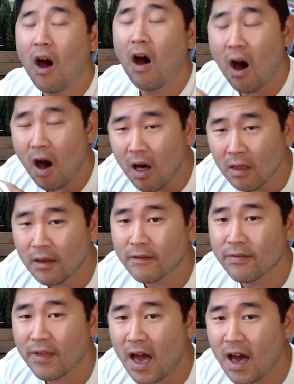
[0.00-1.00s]
all
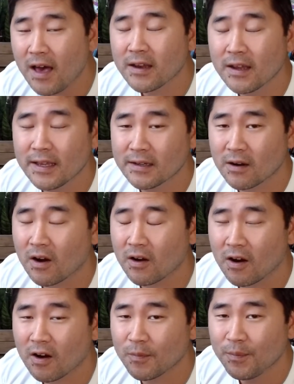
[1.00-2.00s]
of that
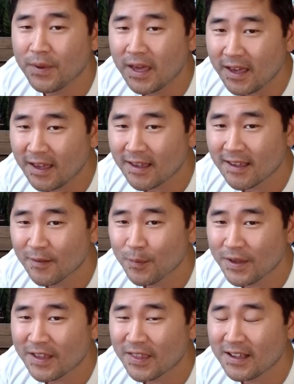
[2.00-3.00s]
are big,
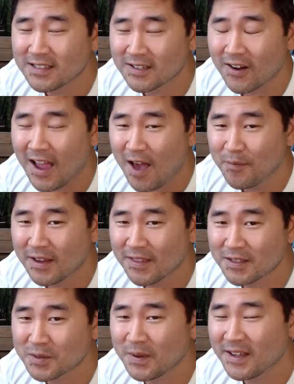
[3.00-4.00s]
big things that are happening
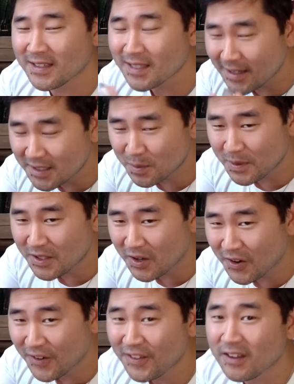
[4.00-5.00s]
this week, as I explained
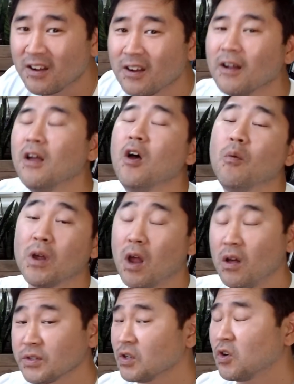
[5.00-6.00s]
earlier, but
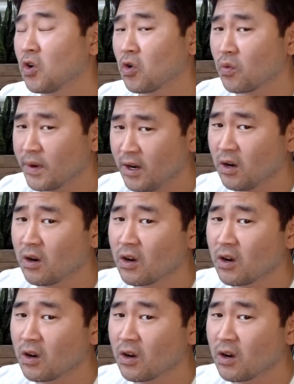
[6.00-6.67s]
also career.